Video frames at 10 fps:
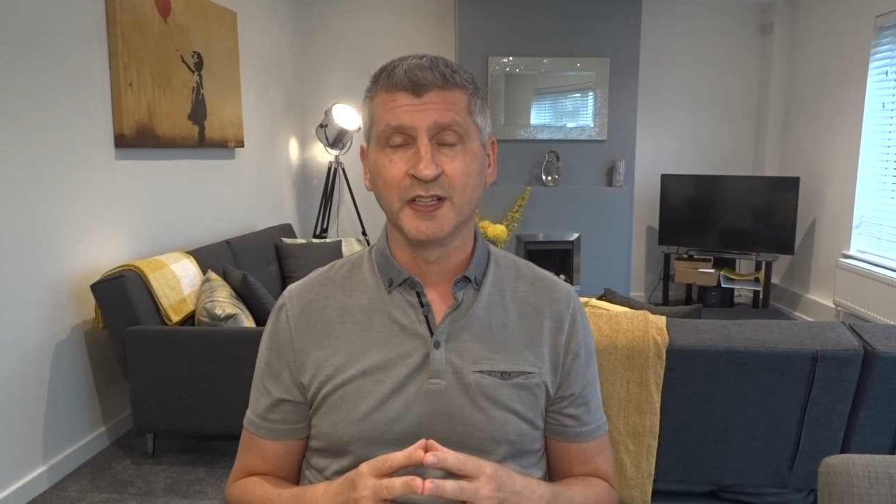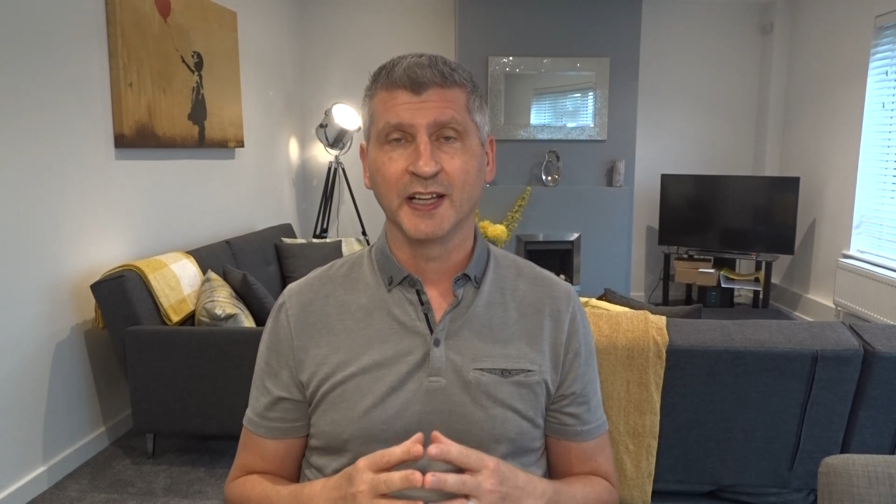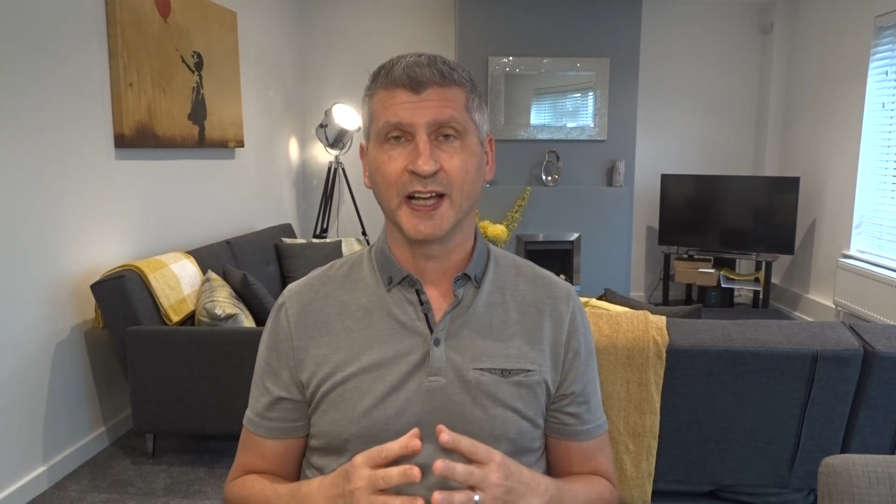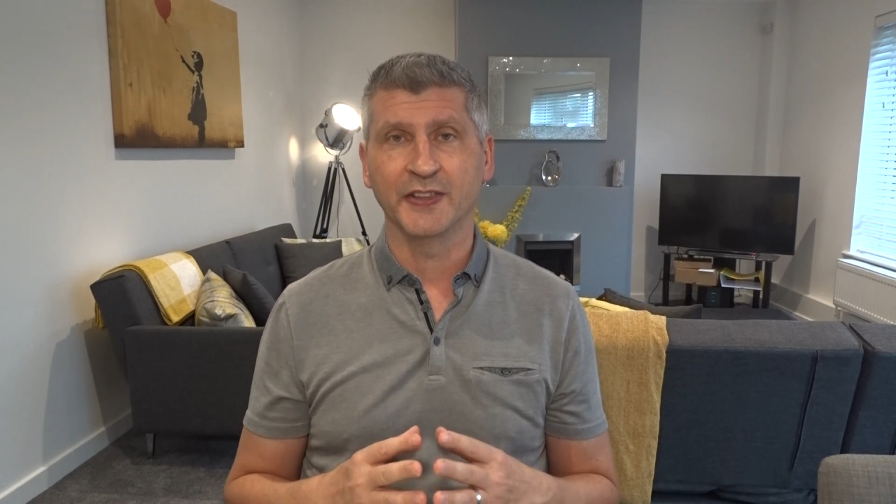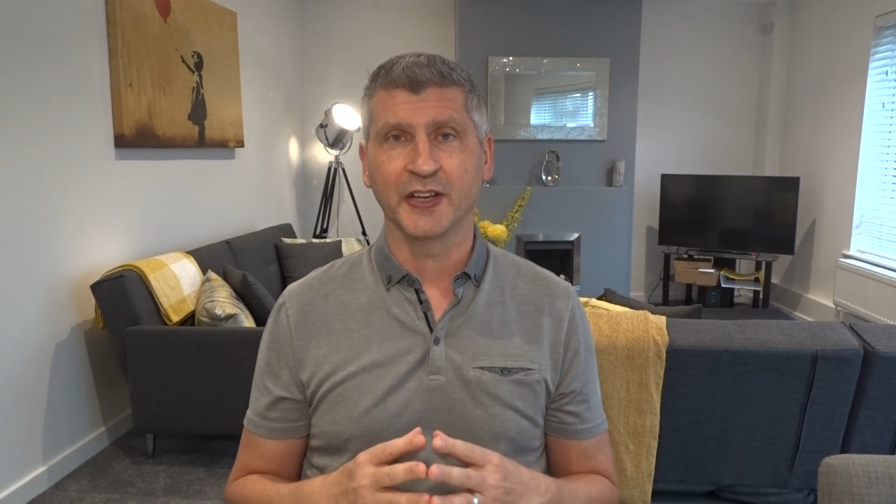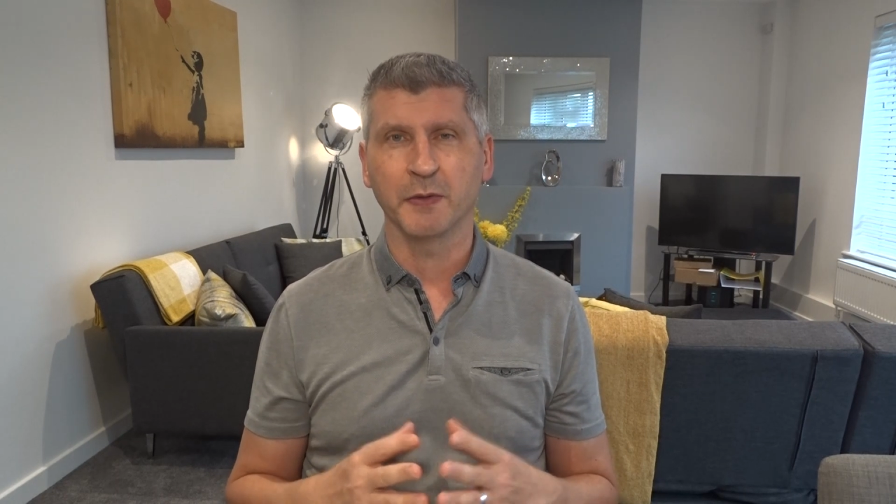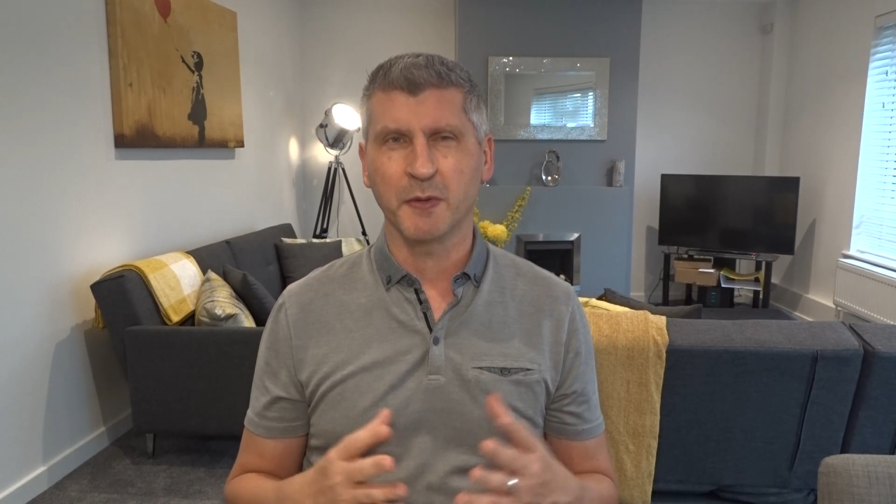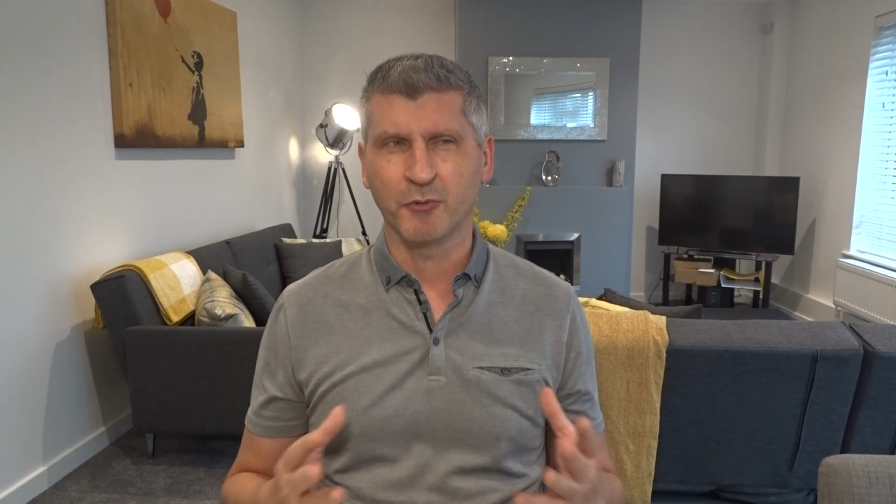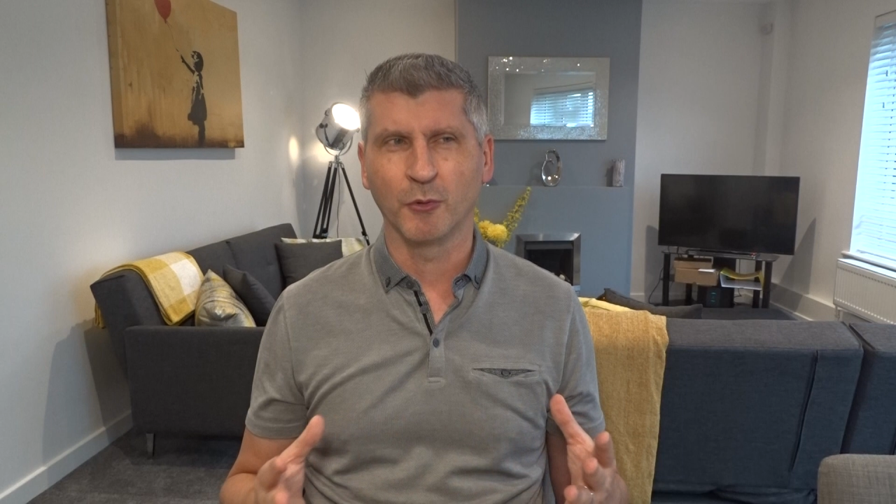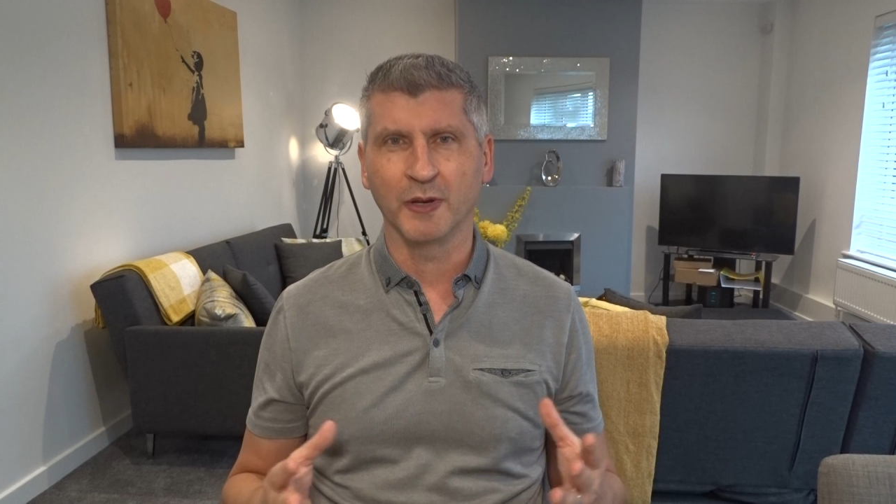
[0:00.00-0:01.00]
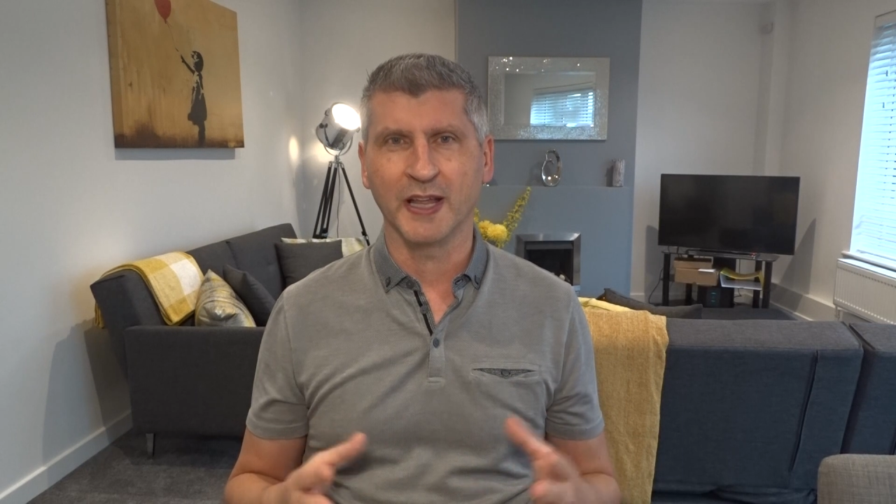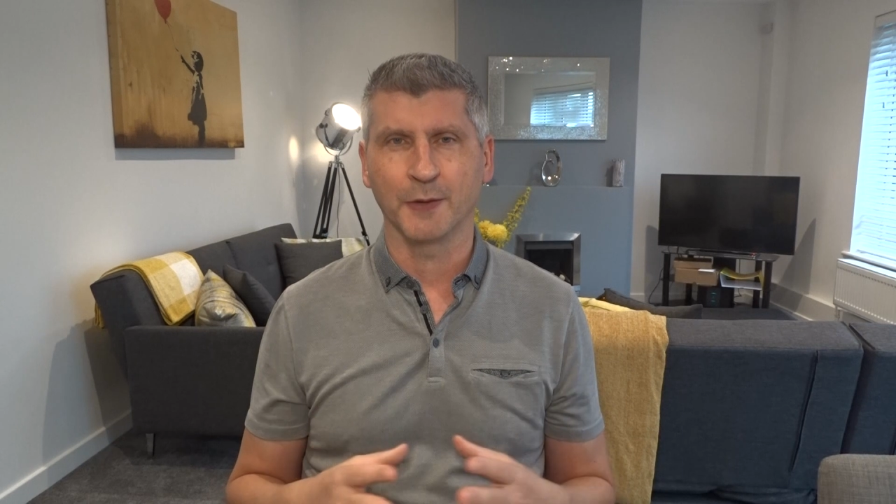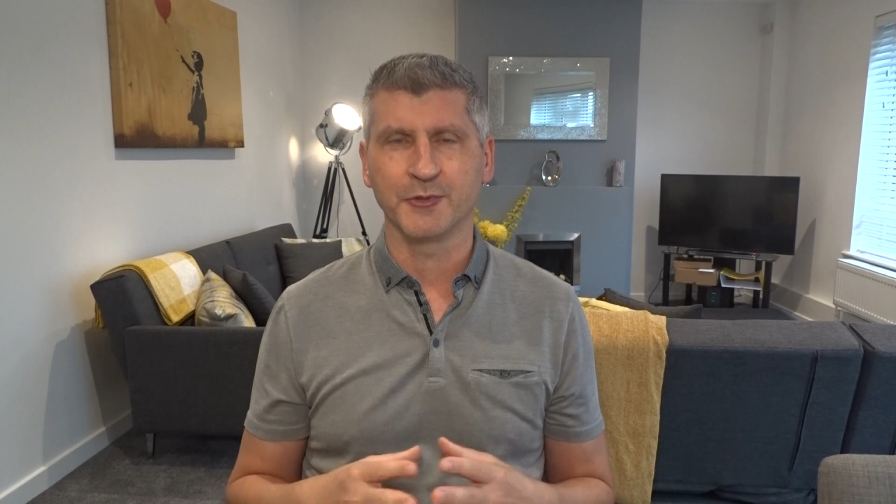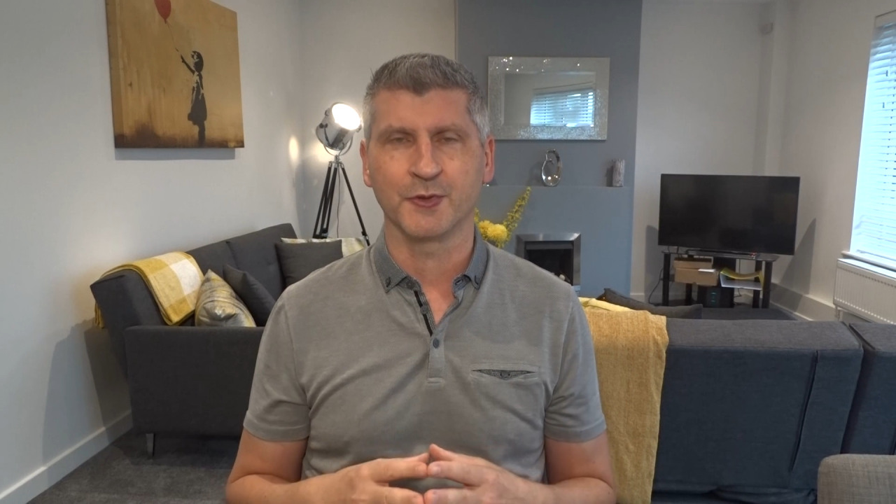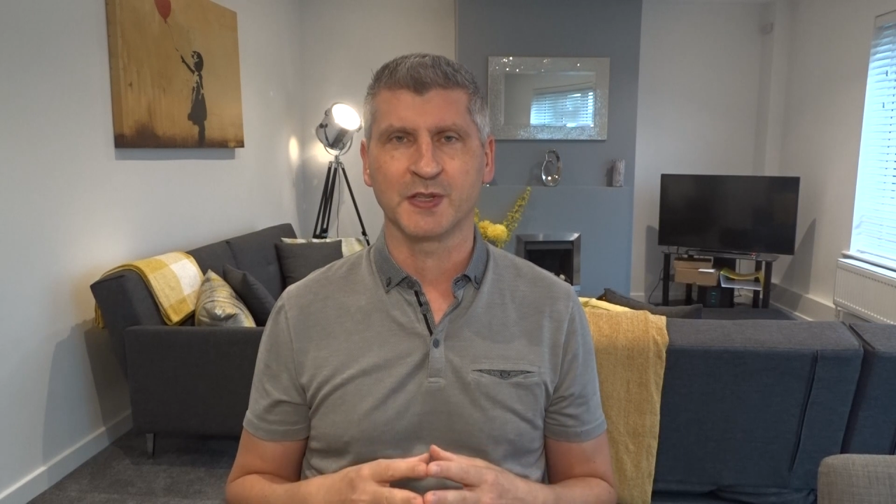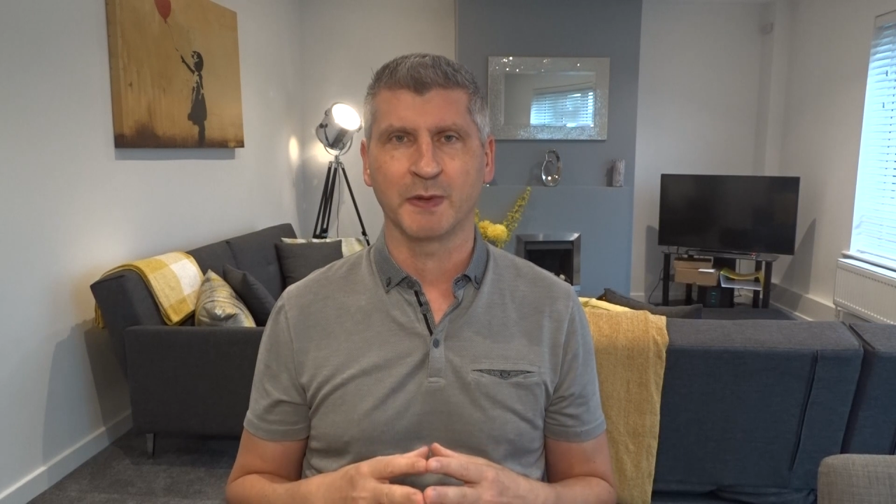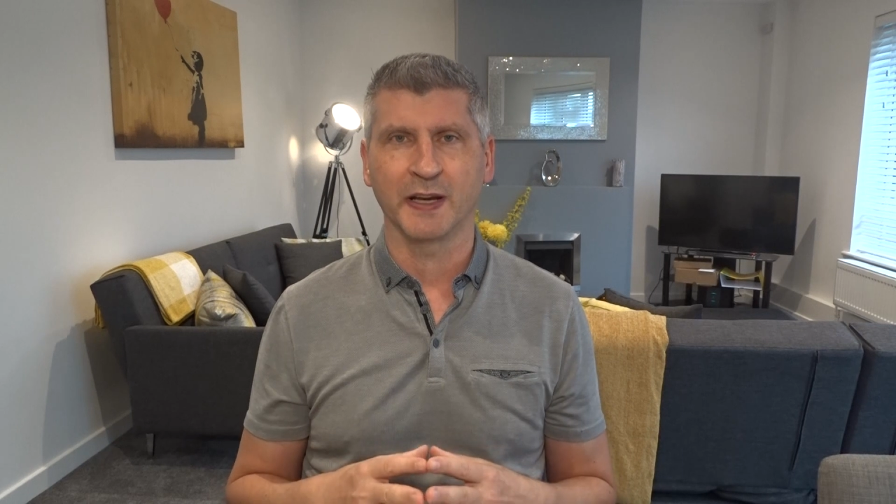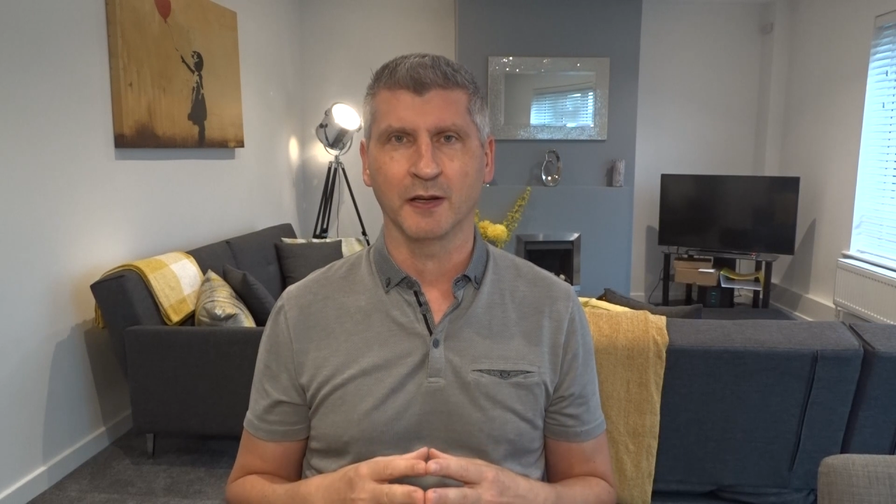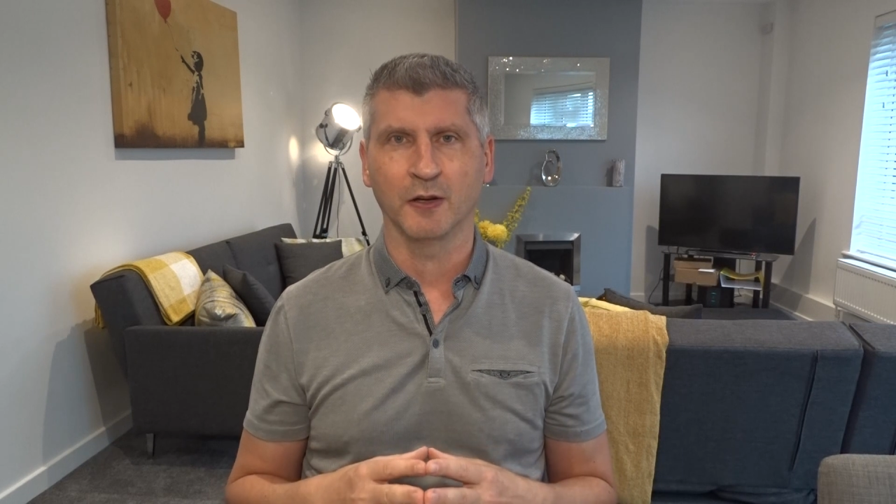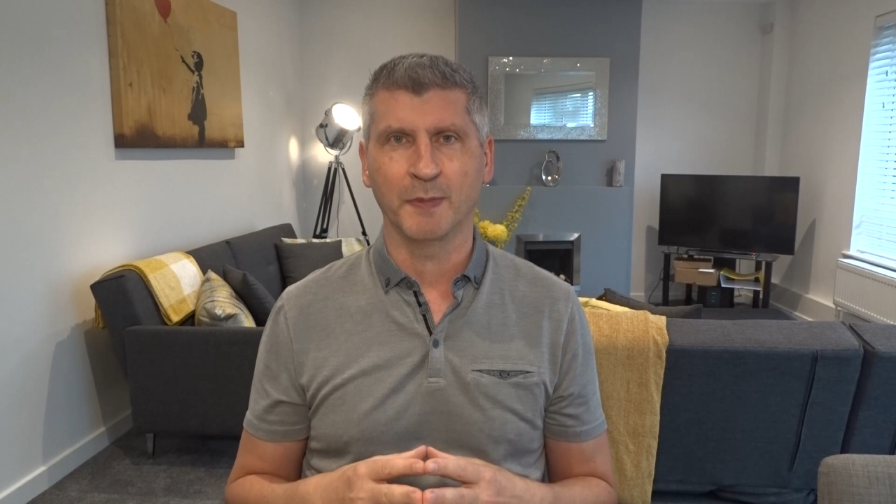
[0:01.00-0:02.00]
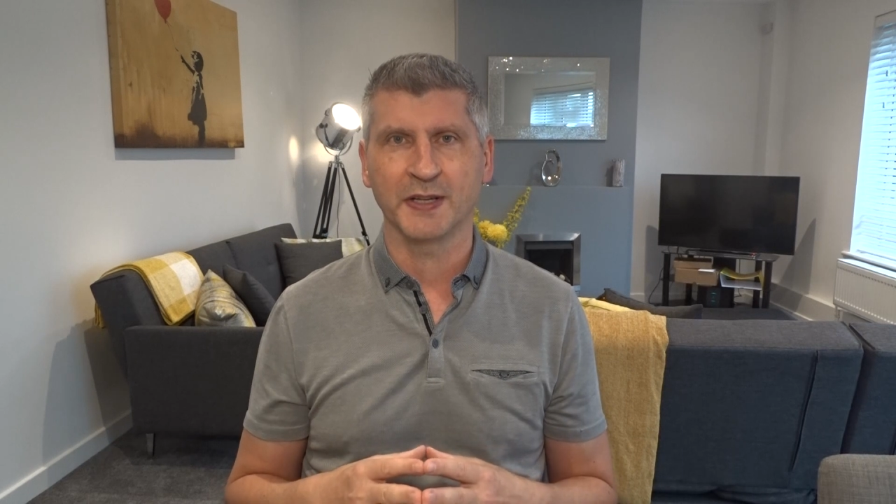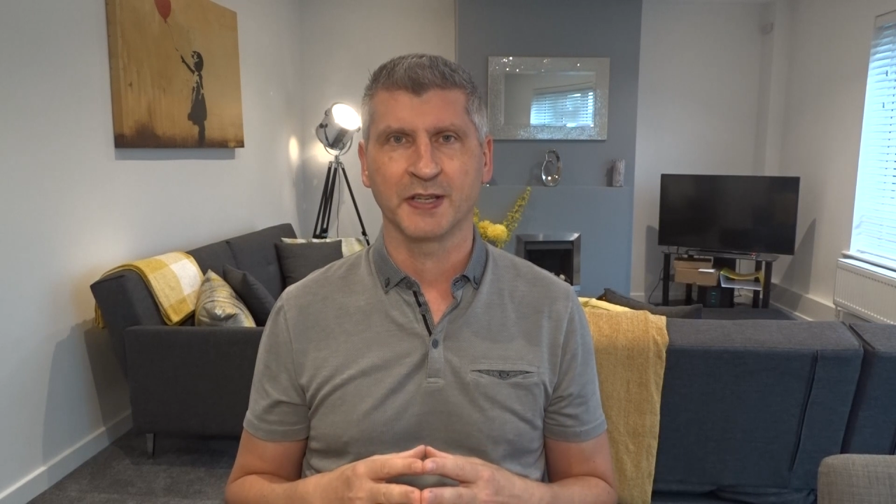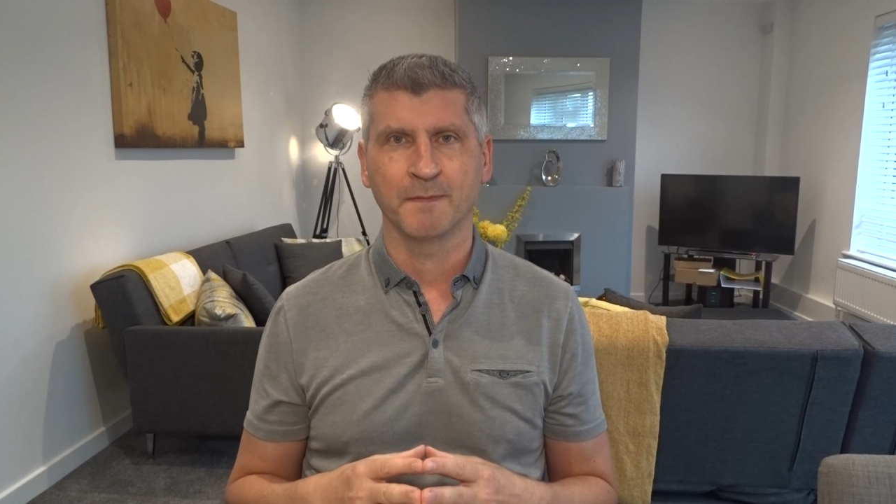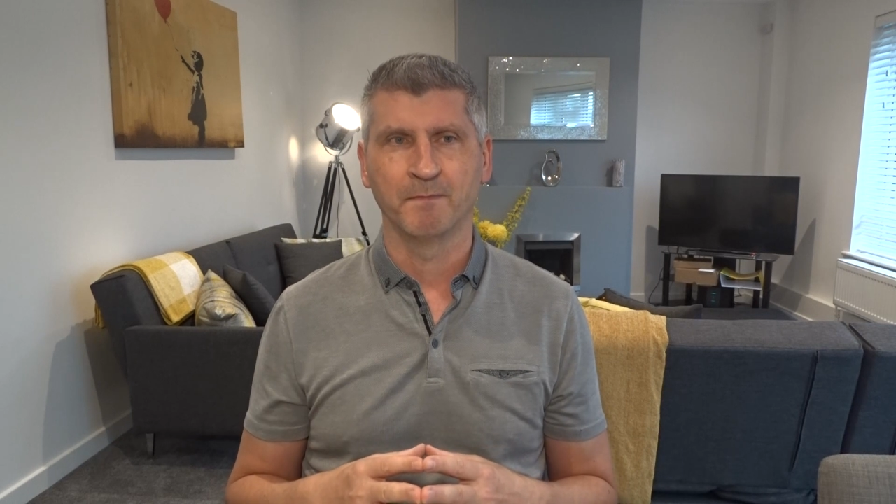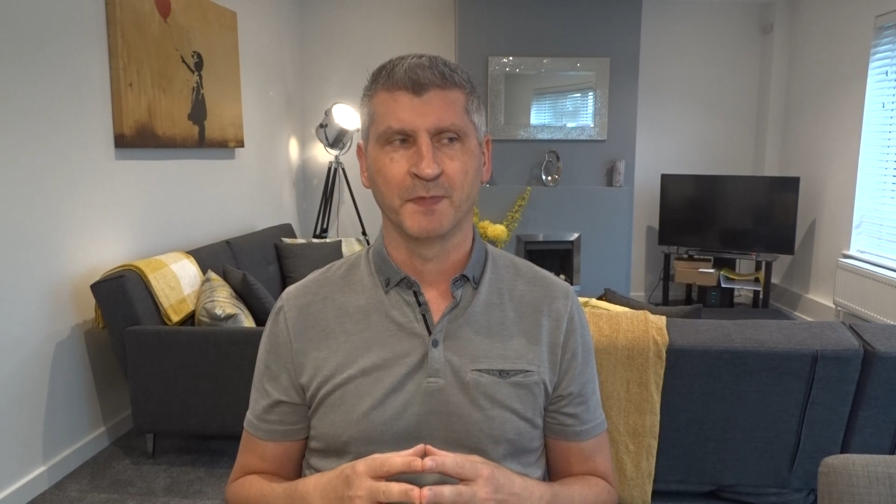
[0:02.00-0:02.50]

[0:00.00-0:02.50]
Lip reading: and then it probably helps to explain it a lot better.